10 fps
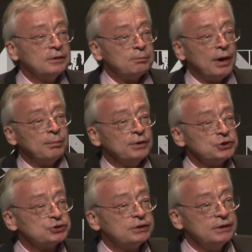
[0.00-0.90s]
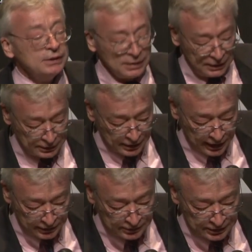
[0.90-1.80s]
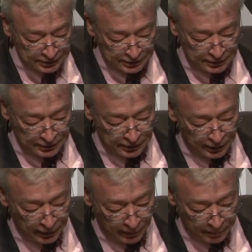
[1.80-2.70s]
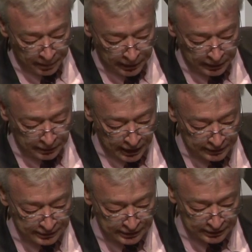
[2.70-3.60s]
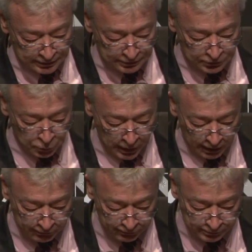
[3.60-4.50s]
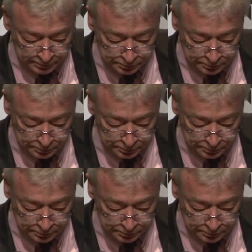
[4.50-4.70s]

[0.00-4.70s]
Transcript: published in 1912.